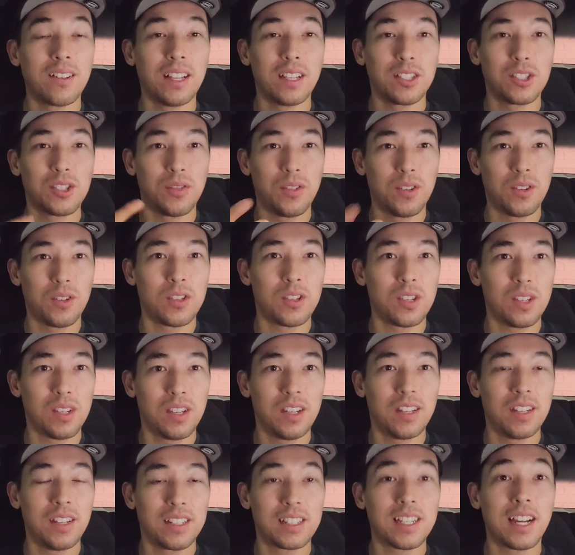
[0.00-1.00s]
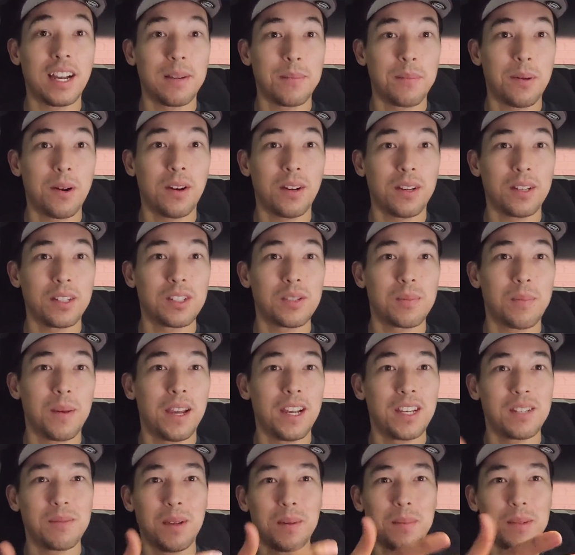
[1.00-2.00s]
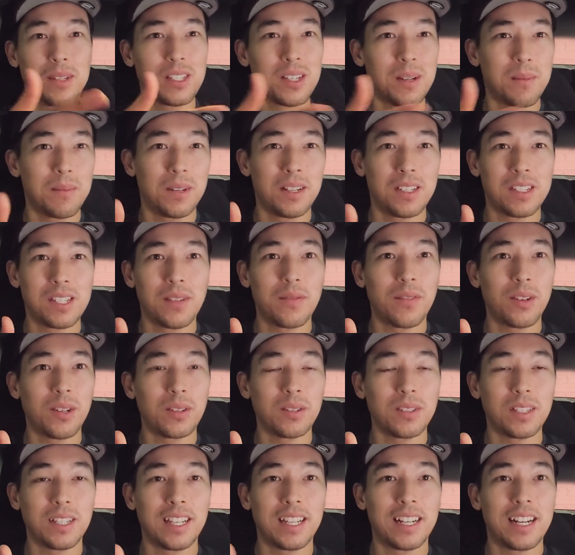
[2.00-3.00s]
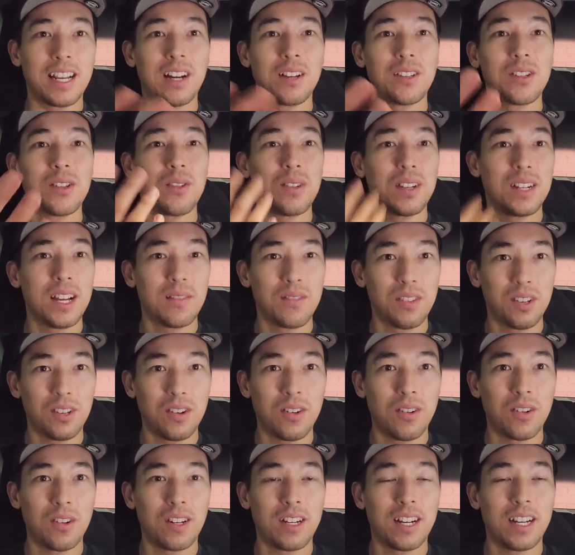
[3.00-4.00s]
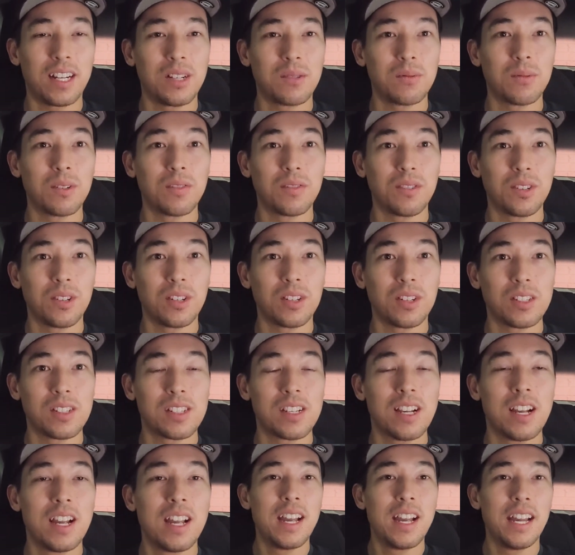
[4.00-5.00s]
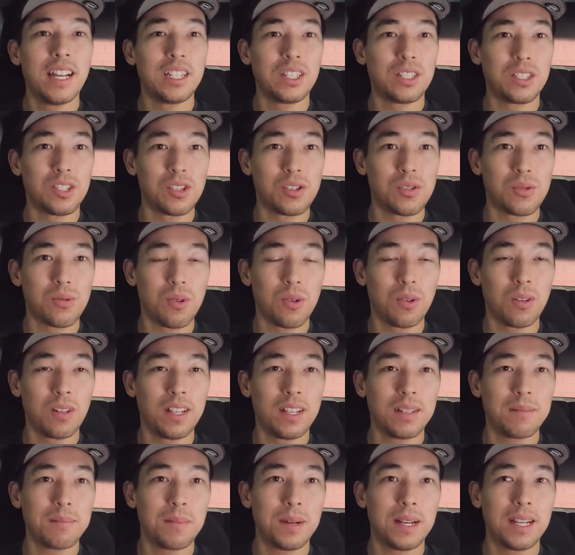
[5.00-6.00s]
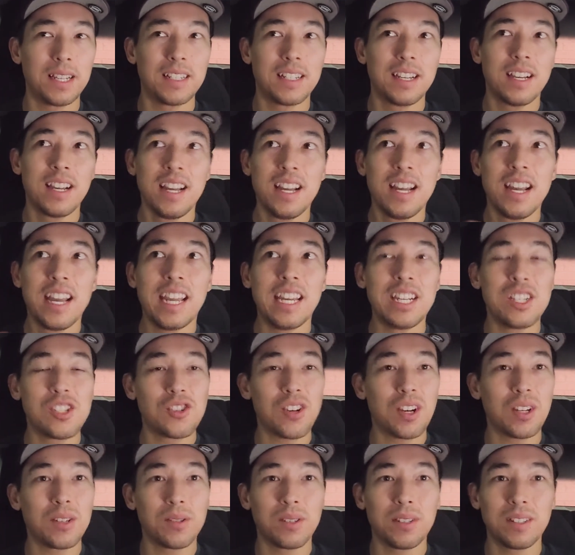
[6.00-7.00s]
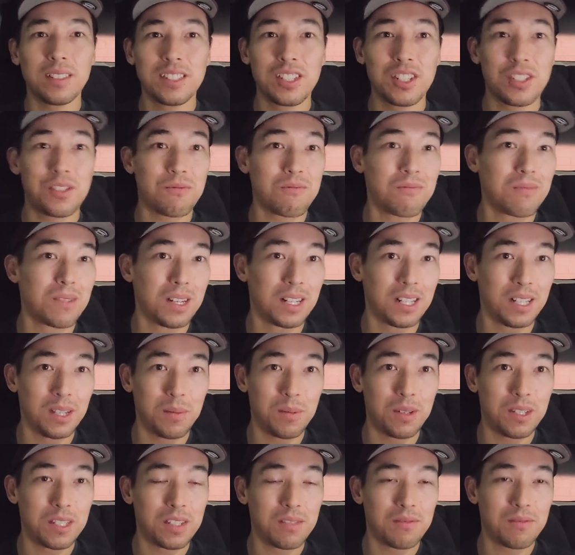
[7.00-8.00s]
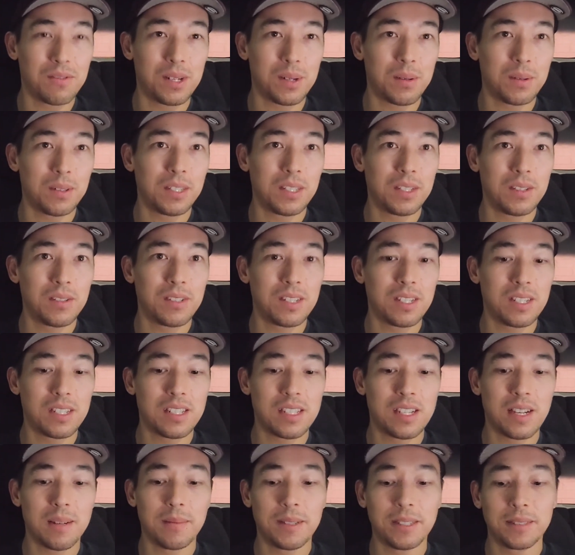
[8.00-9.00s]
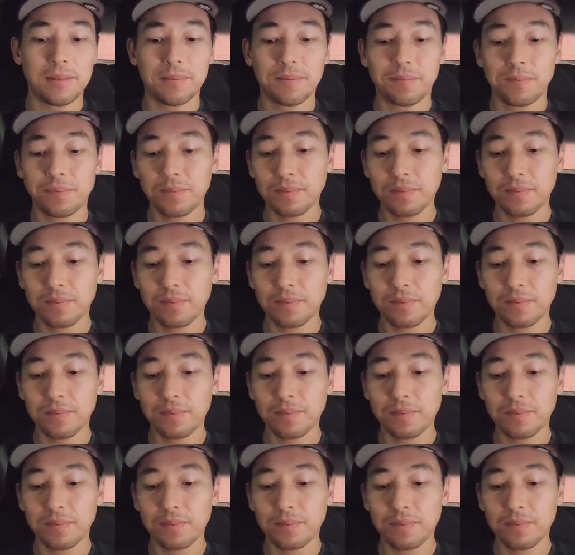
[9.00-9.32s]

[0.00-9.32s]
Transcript: Like, so if you in a tight parking space, maybe someone is difficult to get out, you could have the car kind of reverse and control it. But in general, just really wasn't frequently using summon.